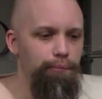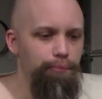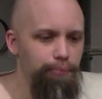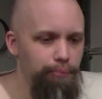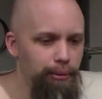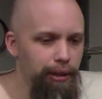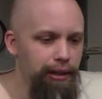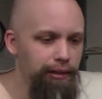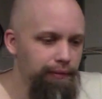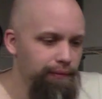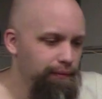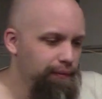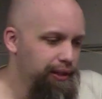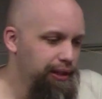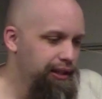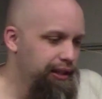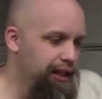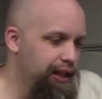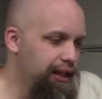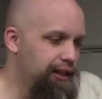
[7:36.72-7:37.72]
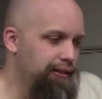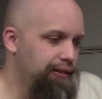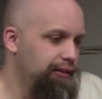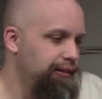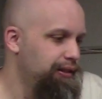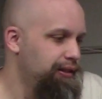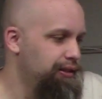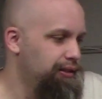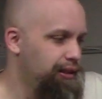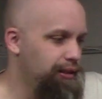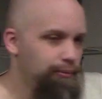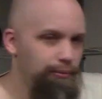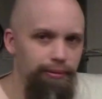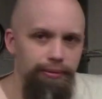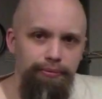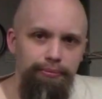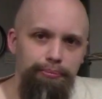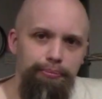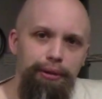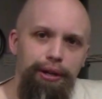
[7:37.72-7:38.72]
But in the end, it's like,
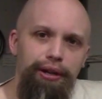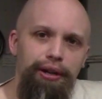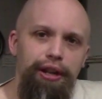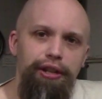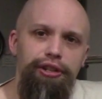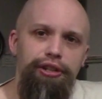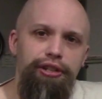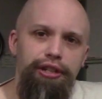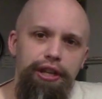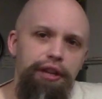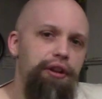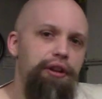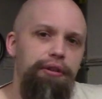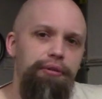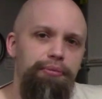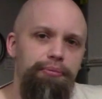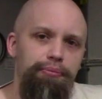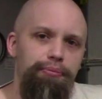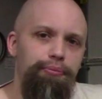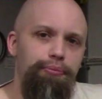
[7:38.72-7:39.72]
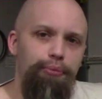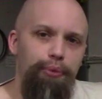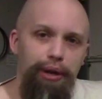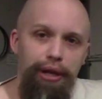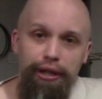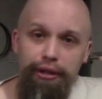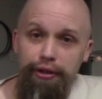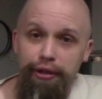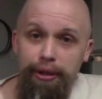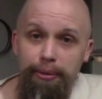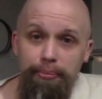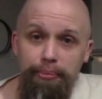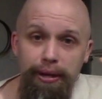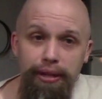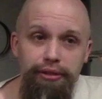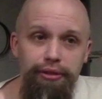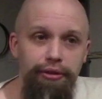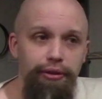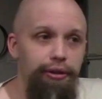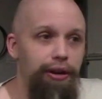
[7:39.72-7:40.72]
well, why don't I just get a regular
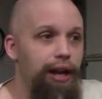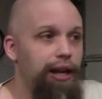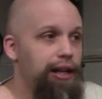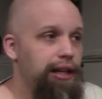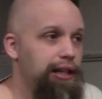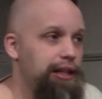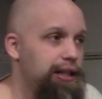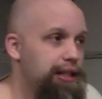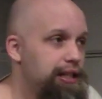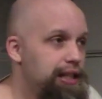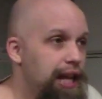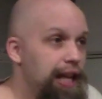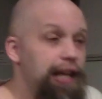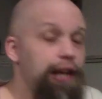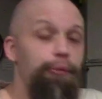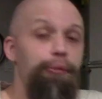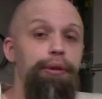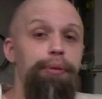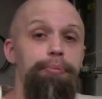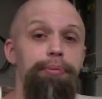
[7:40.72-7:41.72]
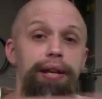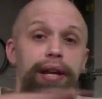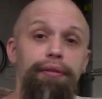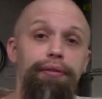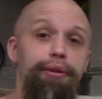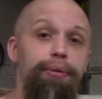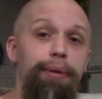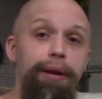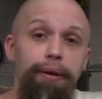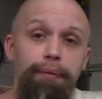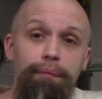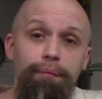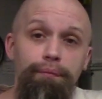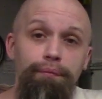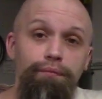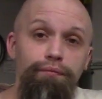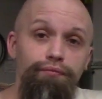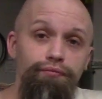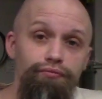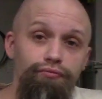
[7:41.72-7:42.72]
compressor? I can take it with me everywhere.
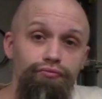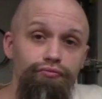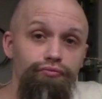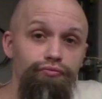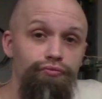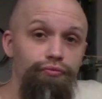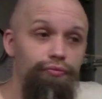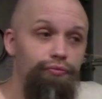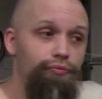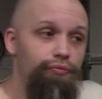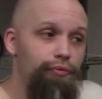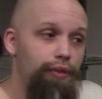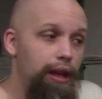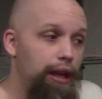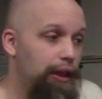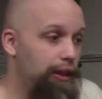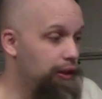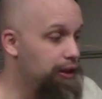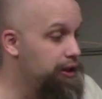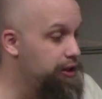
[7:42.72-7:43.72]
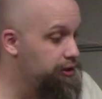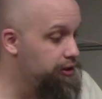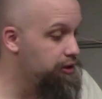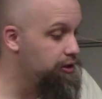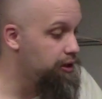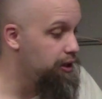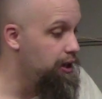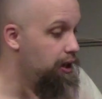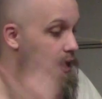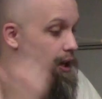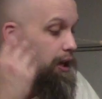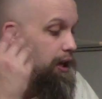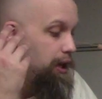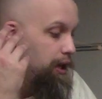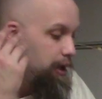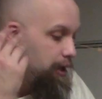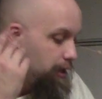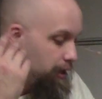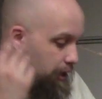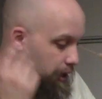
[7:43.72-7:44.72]
This
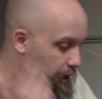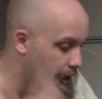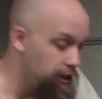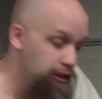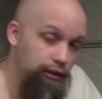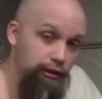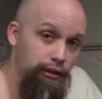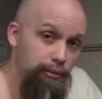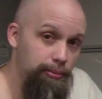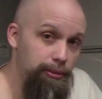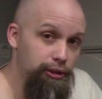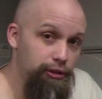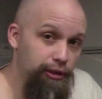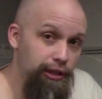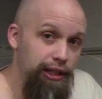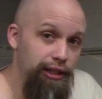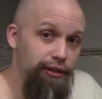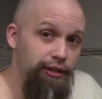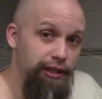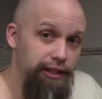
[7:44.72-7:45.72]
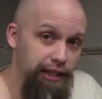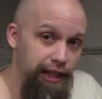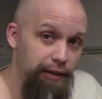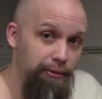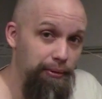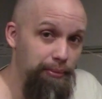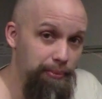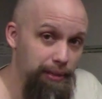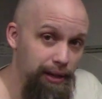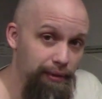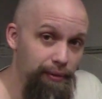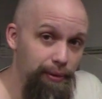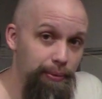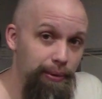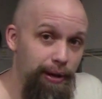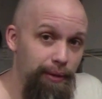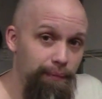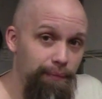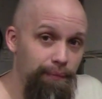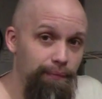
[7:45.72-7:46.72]
is a little bit trickier to take with me everywhere.